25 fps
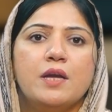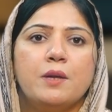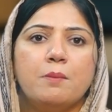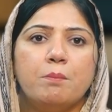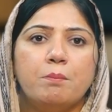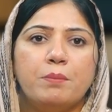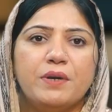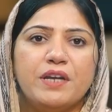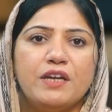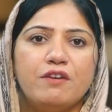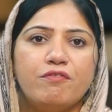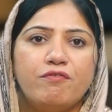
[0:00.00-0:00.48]

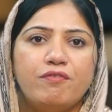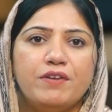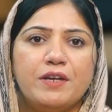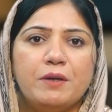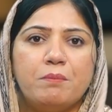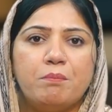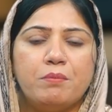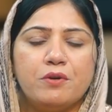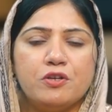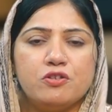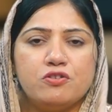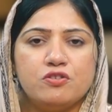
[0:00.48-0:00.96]
briefly
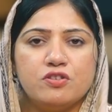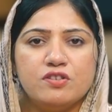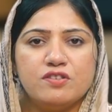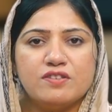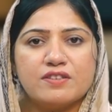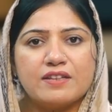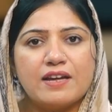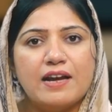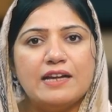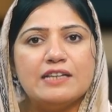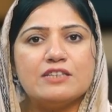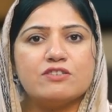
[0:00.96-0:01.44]
bridges
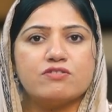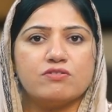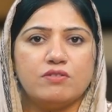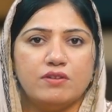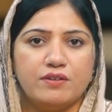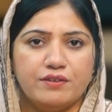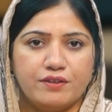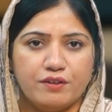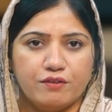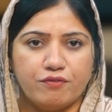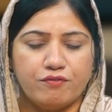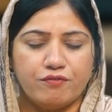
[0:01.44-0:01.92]

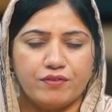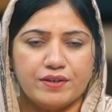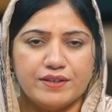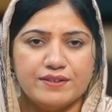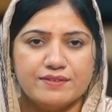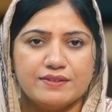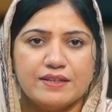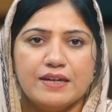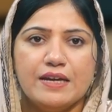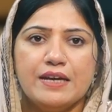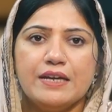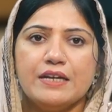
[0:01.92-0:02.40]
cultural difference.